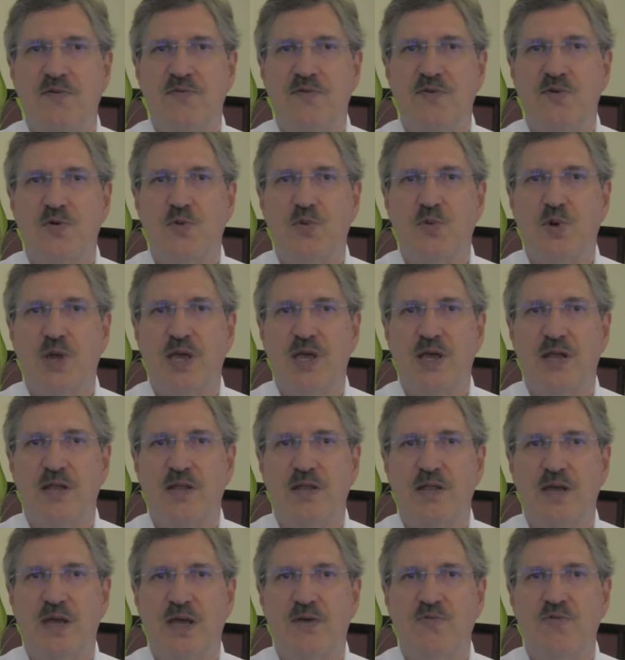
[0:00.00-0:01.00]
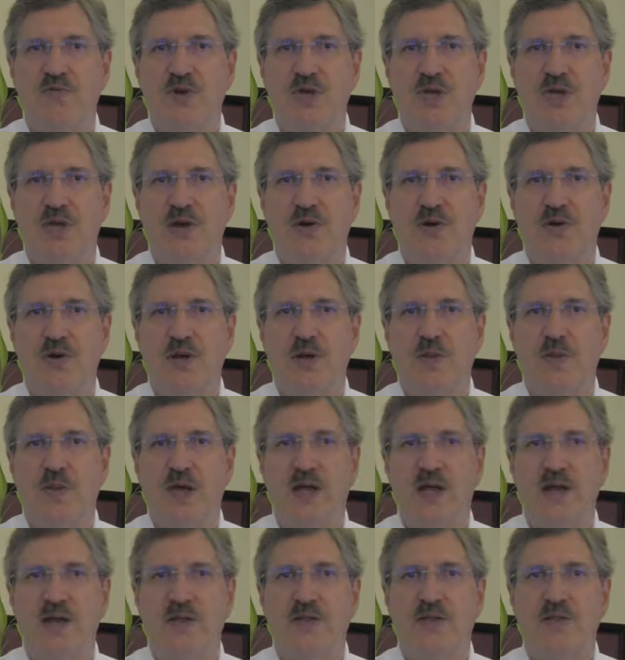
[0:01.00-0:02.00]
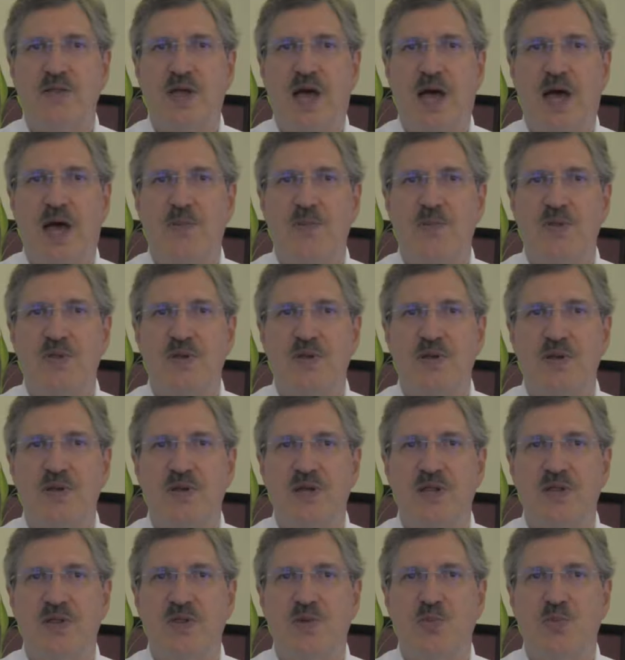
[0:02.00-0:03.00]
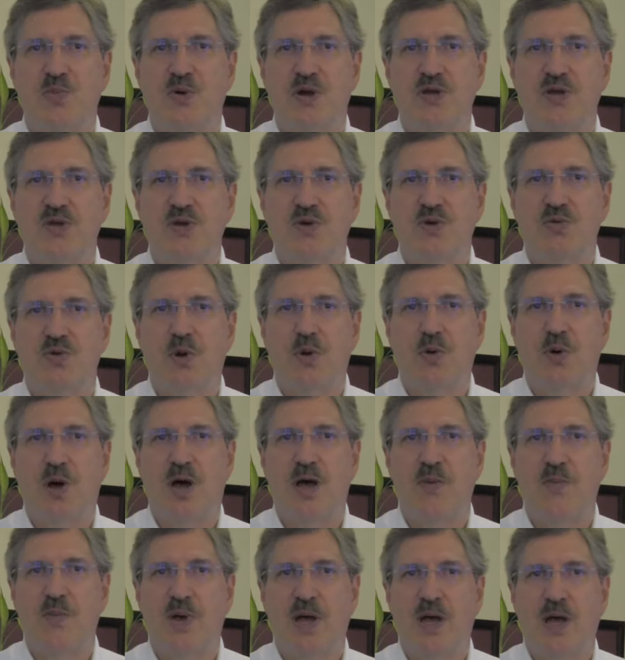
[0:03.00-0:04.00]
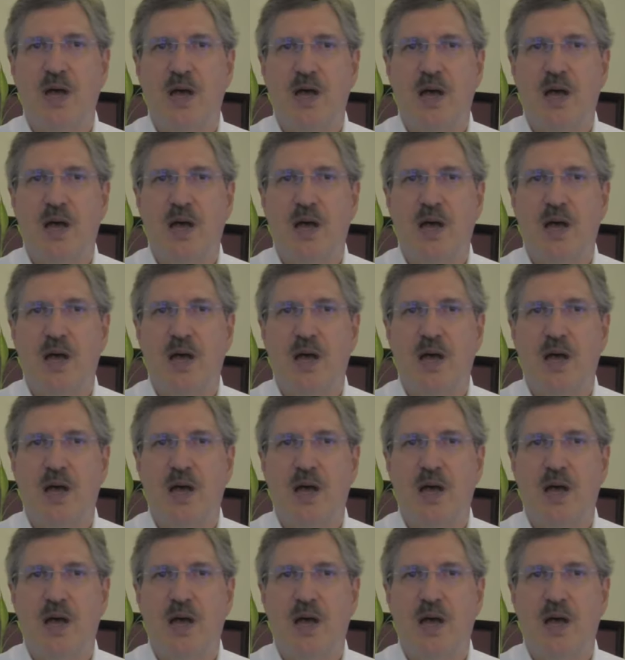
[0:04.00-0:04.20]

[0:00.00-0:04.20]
for weeds every year and then stops and lets the brush grow up